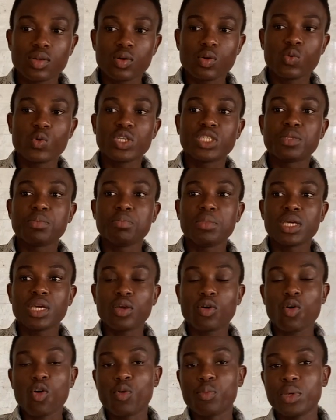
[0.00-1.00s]
which
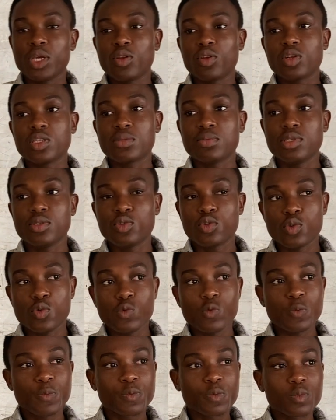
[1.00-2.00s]
may or may not be true.
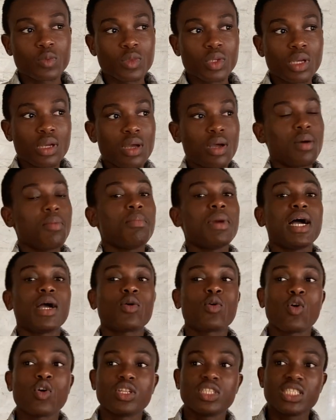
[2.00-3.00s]
By
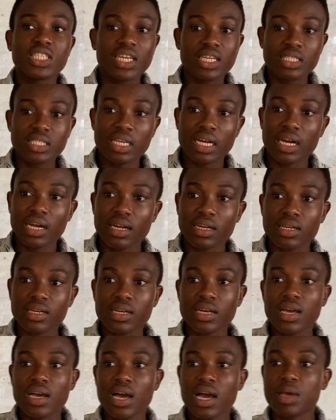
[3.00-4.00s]
conjecture,
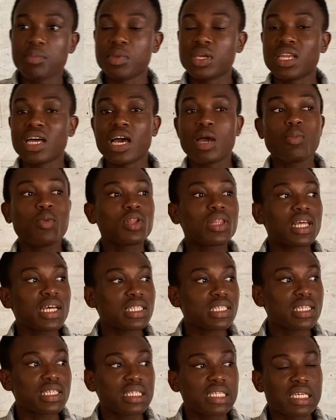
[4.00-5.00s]
I mean
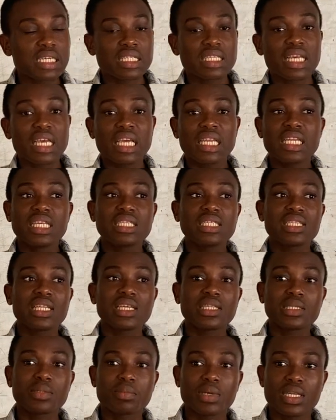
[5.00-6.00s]
hypothesis is any
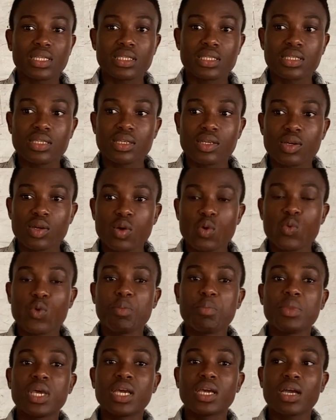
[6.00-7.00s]
statement we
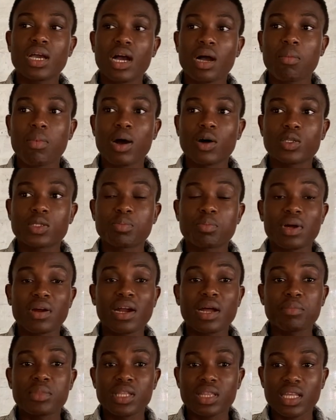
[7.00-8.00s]
make about
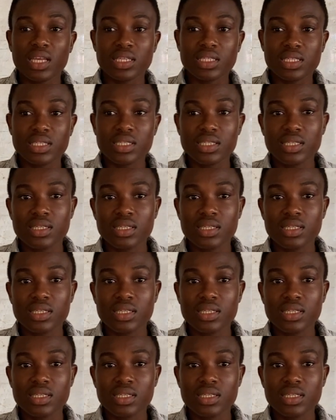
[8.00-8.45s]
parameters